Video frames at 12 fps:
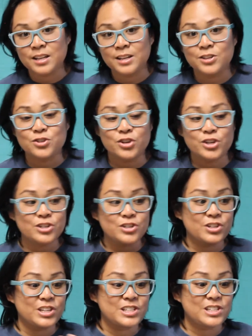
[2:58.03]
then you turn
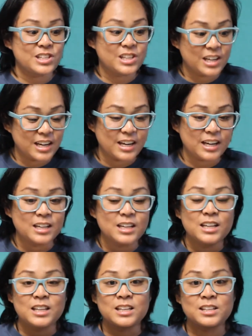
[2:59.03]
to this thing,
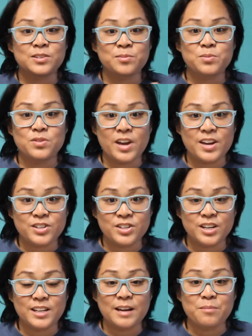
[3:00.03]
this
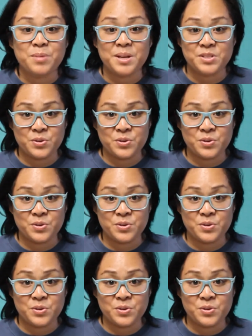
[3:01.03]
obsession that makes